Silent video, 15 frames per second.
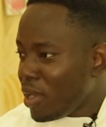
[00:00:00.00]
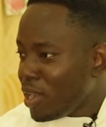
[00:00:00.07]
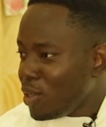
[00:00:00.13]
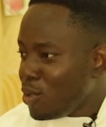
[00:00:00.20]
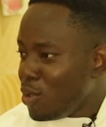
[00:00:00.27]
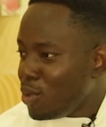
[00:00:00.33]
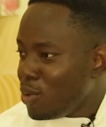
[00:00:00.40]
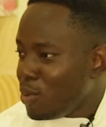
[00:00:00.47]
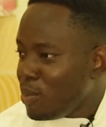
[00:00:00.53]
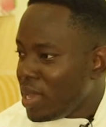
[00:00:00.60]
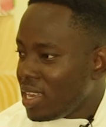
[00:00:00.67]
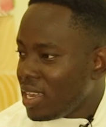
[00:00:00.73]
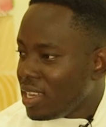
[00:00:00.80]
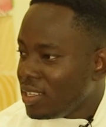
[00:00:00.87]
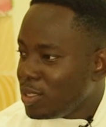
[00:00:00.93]
were you going to
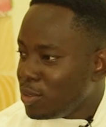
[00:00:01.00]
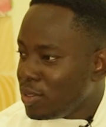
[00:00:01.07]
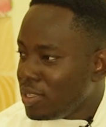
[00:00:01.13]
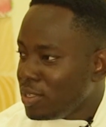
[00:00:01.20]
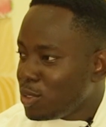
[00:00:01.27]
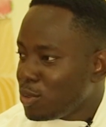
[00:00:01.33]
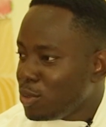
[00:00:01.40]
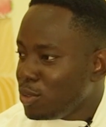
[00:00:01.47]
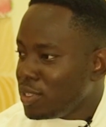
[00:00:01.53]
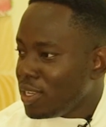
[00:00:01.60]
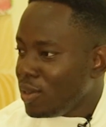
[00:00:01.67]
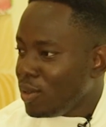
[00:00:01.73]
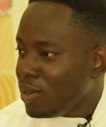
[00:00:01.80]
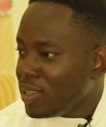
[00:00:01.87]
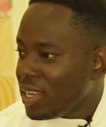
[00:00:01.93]
make it to these schools
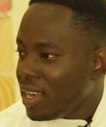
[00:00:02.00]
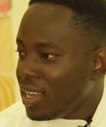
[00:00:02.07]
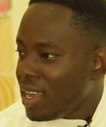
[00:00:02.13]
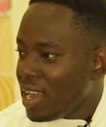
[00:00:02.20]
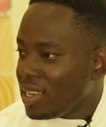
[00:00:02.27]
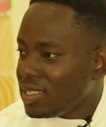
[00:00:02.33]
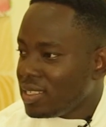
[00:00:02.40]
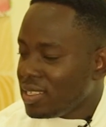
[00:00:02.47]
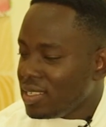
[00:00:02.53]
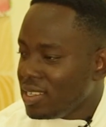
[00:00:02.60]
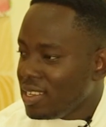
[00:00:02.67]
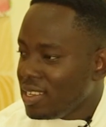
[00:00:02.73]
and all that? You had to...